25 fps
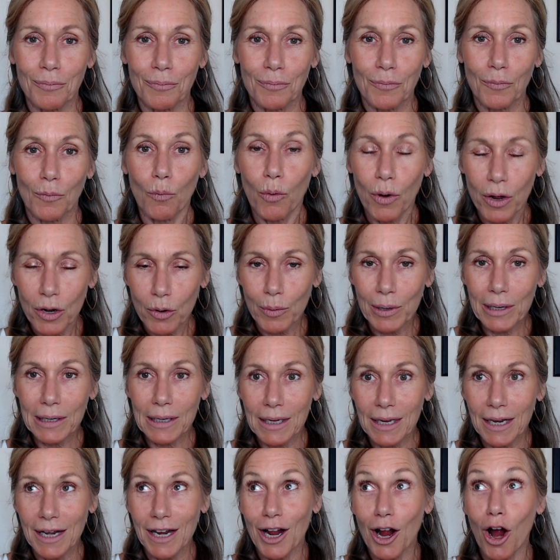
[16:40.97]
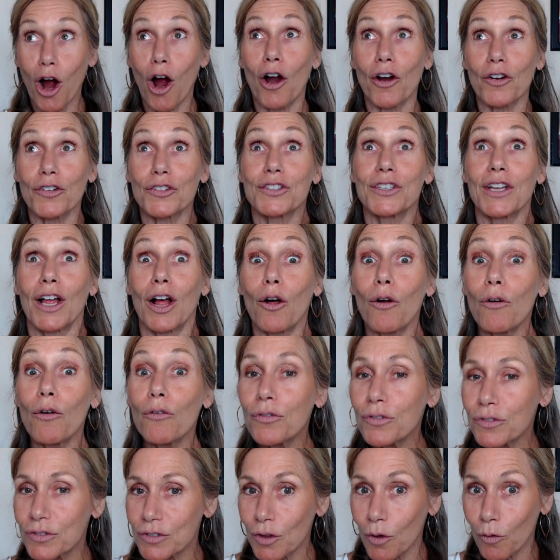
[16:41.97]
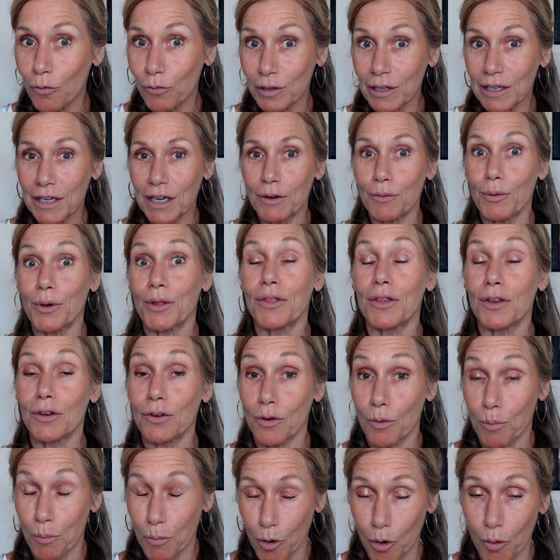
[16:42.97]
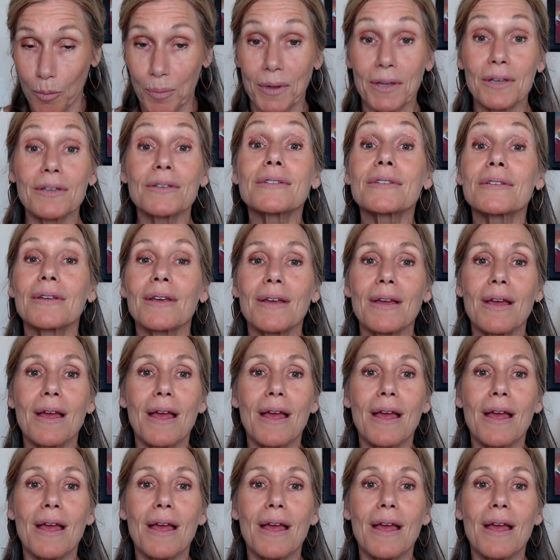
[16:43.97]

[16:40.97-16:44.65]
What are we leading ourselves, hopefully within your purpose,